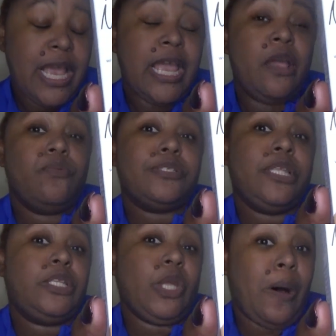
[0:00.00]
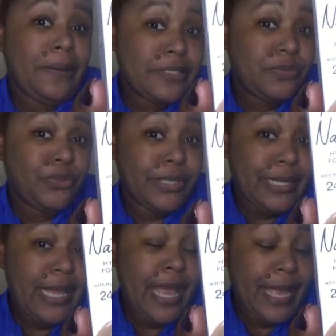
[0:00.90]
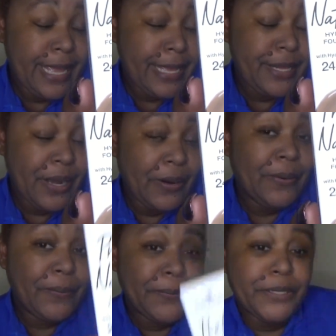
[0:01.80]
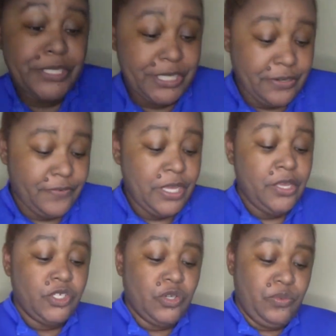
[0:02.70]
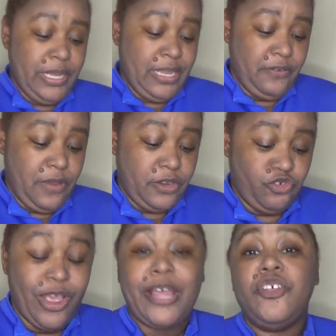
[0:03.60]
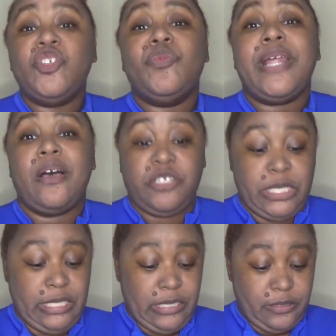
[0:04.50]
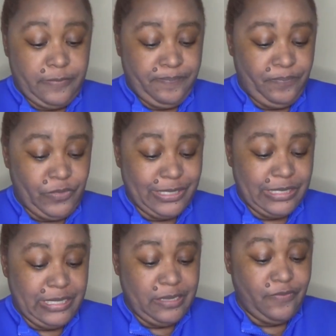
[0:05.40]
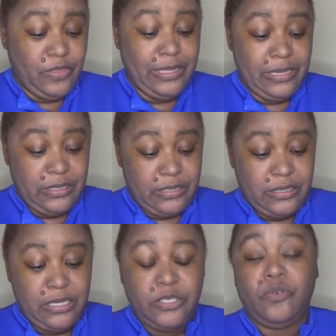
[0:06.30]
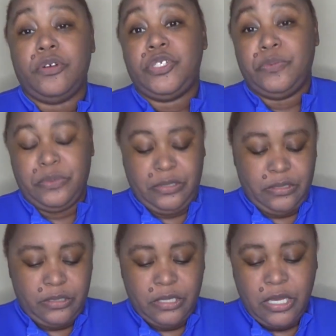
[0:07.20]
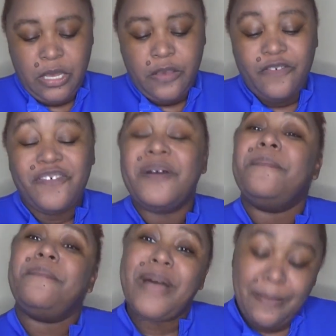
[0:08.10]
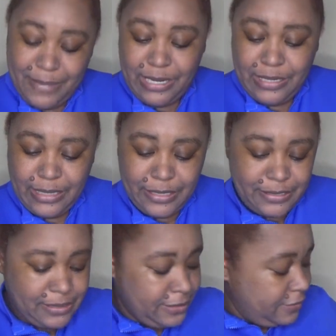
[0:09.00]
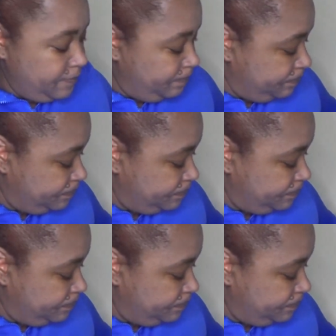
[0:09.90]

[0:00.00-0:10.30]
It was the darkest one they had on the shelf. So we're getting ready to try this one out together to see if this is going to work for my melanated skin